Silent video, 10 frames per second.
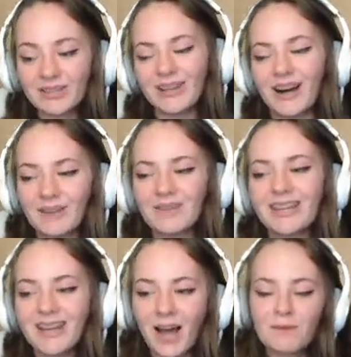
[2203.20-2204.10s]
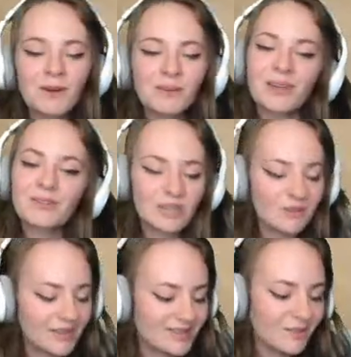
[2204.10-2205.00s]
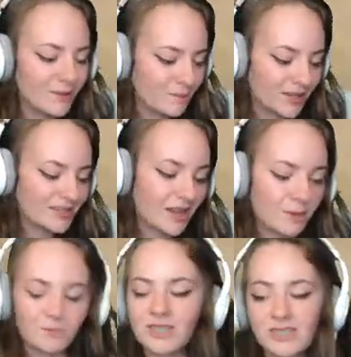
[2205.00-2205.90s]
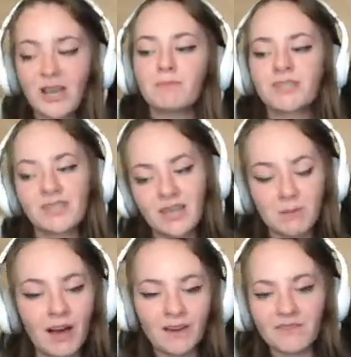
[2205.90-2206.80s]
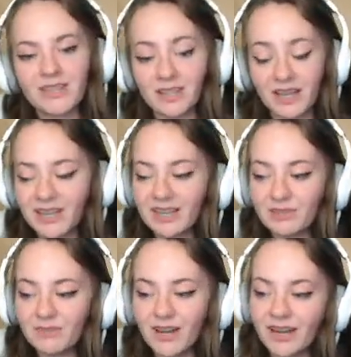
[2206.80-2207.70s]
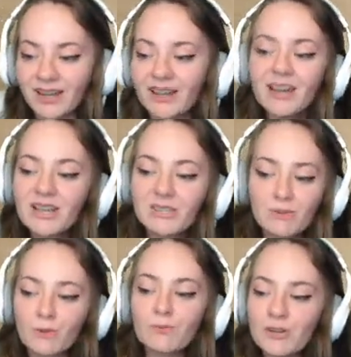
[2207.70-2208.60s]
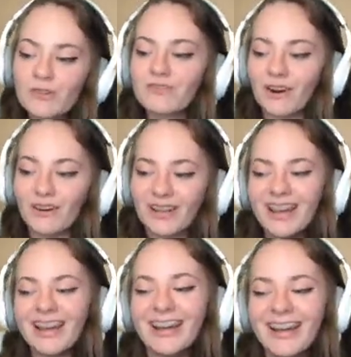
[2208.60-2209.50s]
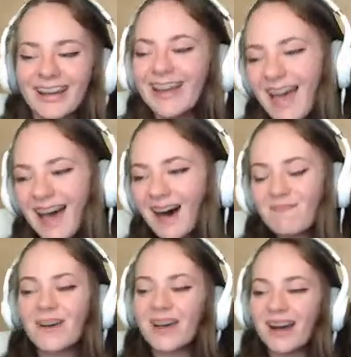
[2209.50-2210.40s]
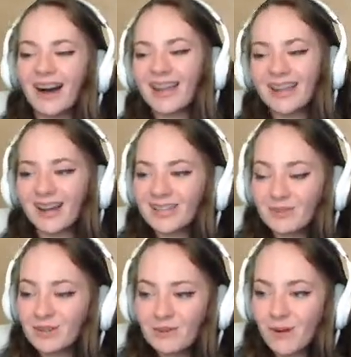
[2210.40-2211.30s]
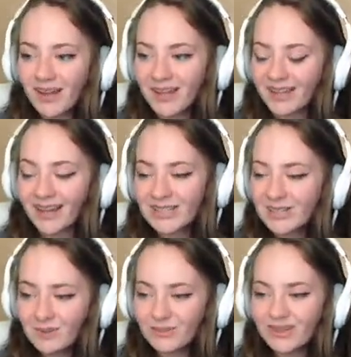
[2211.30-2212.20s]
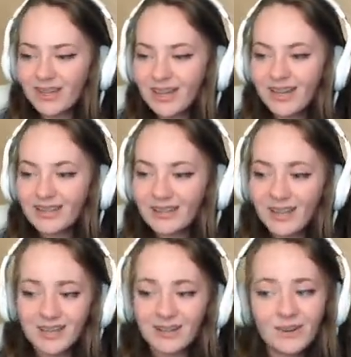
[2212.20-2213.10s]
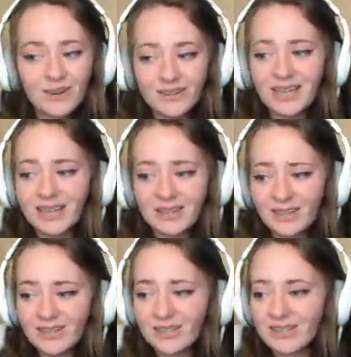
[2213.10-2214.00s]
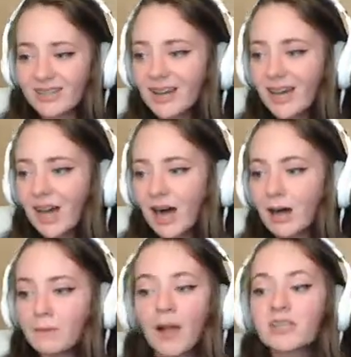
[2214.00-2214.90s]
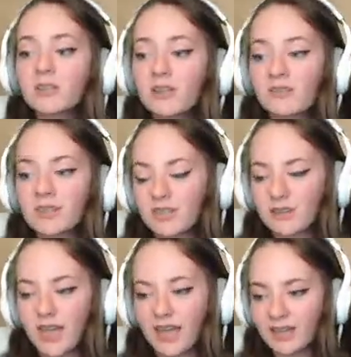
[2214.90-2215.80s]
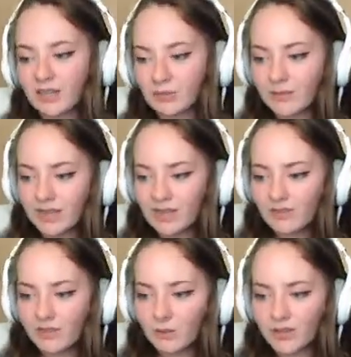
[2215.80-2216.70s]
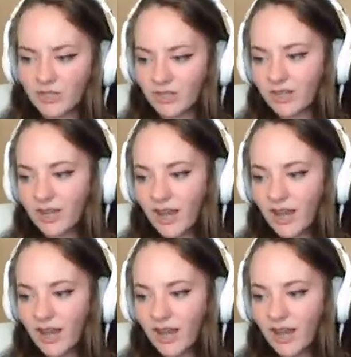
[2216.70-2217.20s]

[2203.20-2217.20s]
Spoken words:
I mean, I won't go too into it because I'm determined to come out of this liking you, Violet. So we'll move on. But I don't know why. I don't like. Oh, they're good. I do live in the UK. Ayumi, thank you for the question.